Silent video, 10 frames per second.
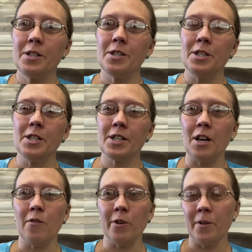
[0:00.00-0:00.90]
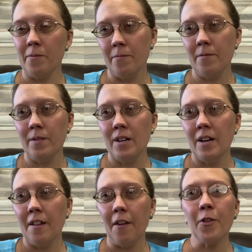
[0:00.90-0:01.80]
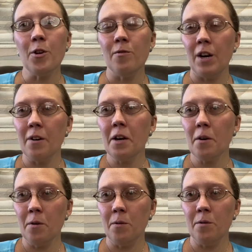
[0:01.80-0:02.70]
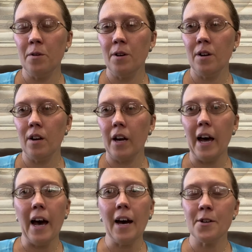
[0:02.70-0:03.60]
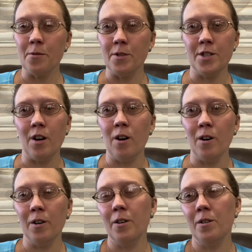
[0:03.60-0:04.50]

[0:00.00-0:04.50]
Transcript: to discover that their very own cat or dog